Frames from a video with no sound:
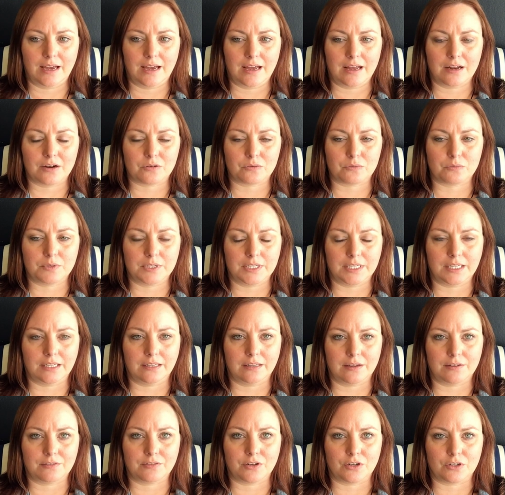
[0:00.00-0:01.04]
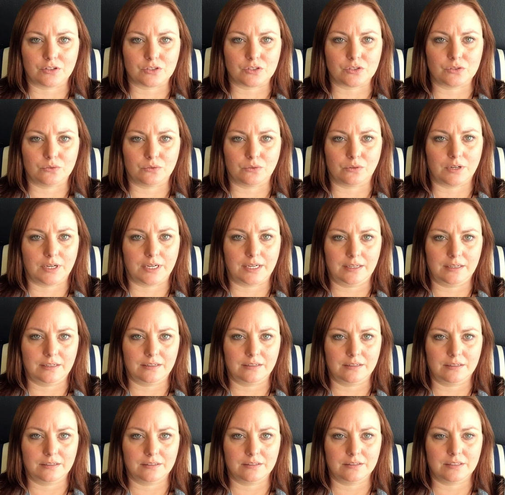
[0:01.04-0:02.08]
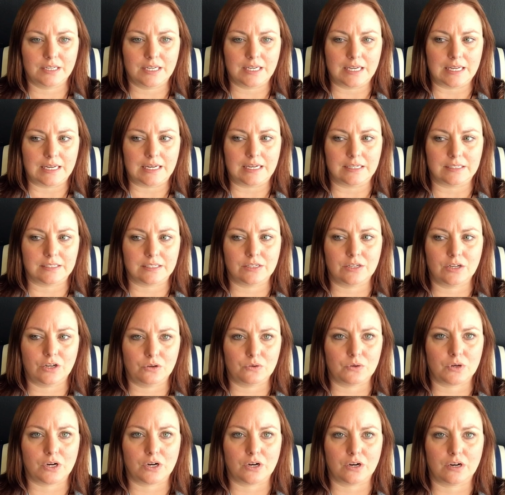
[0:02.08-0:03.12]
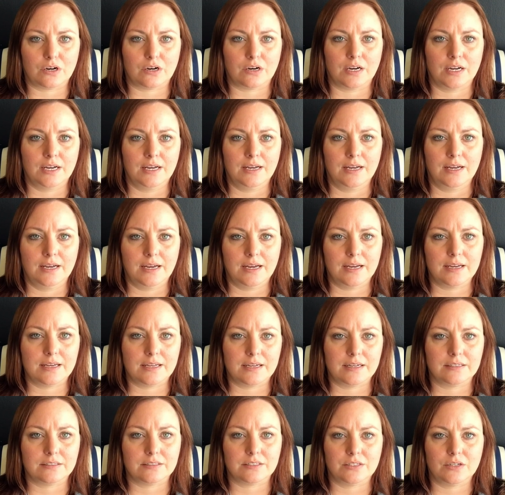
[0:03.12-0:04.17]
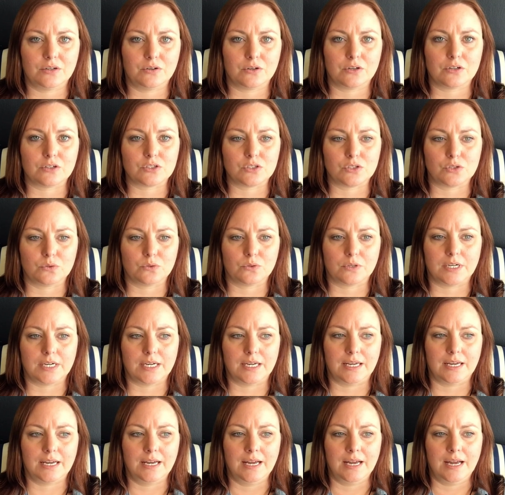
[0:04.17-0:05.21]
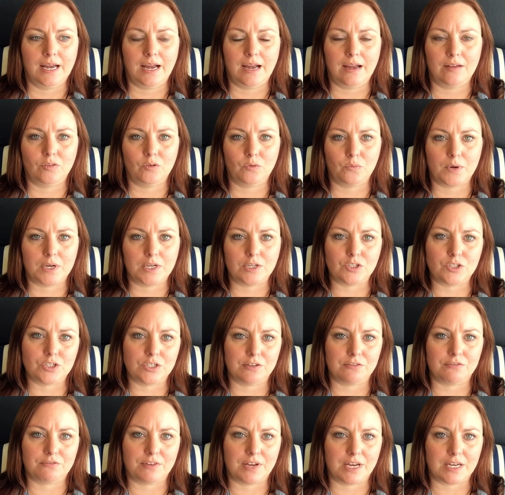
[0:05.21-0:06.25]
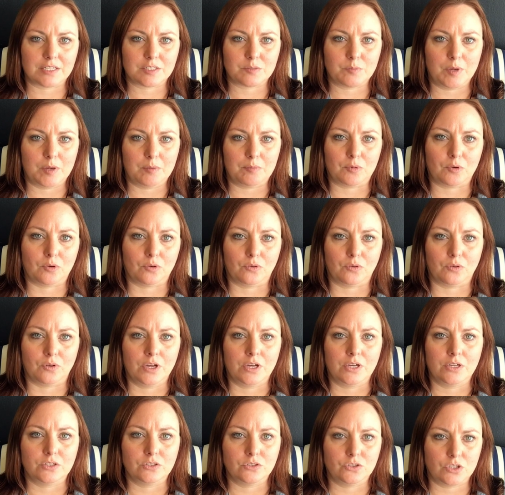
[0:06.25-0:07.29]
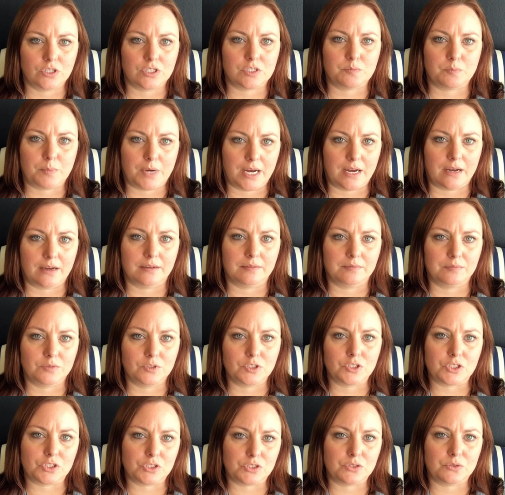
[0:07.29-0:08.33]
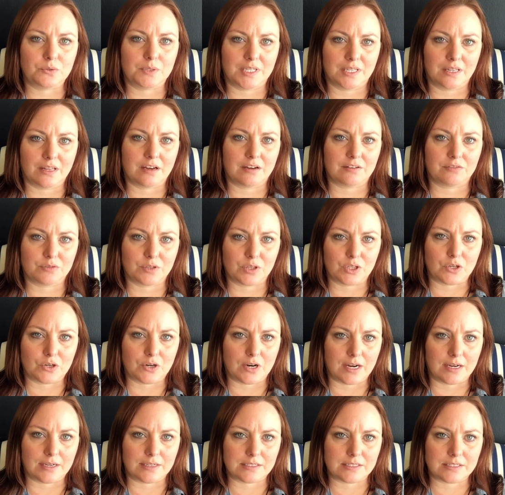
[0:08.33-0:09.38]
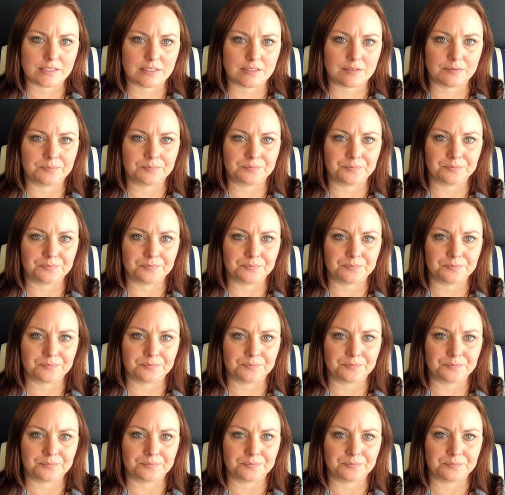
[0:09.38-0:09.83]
And I really love her story, getting to know her and getting to know her story and the way she affects people just by doing life with grace.